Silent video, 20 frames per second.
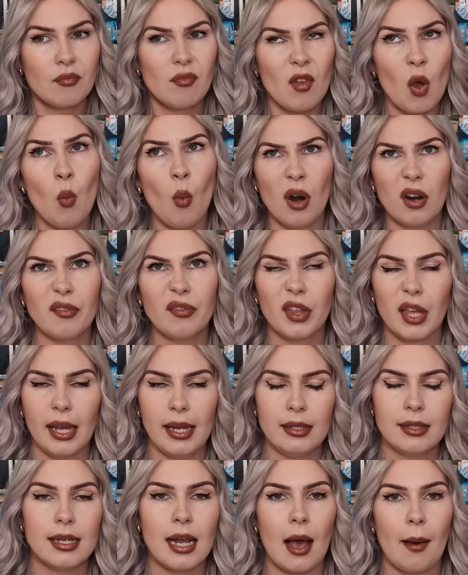One of the
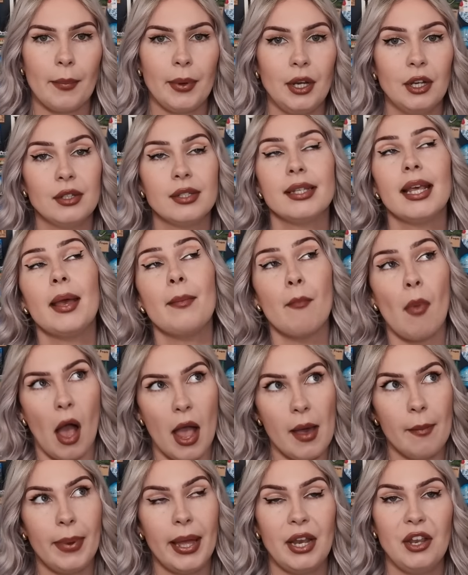keys to happiness, in my
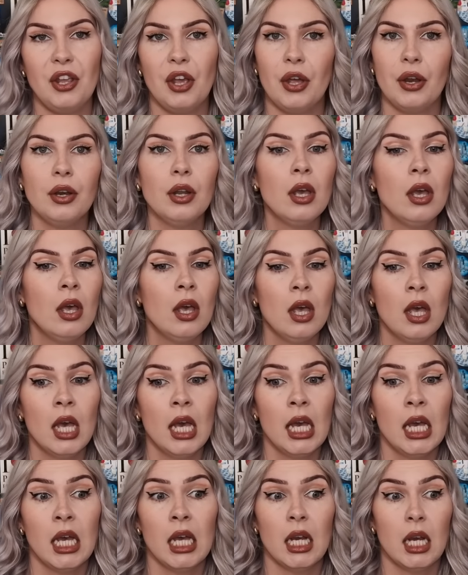opinion.
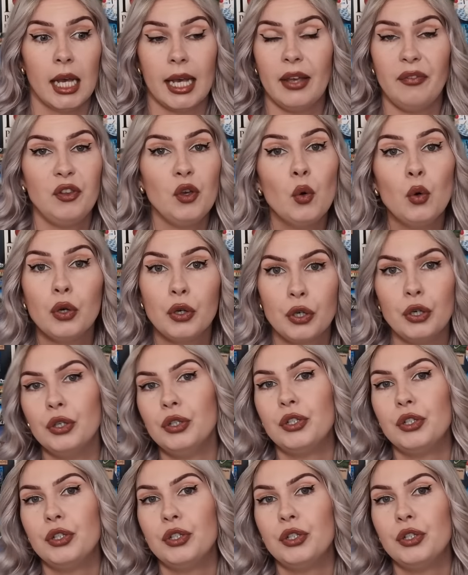Like, if you're good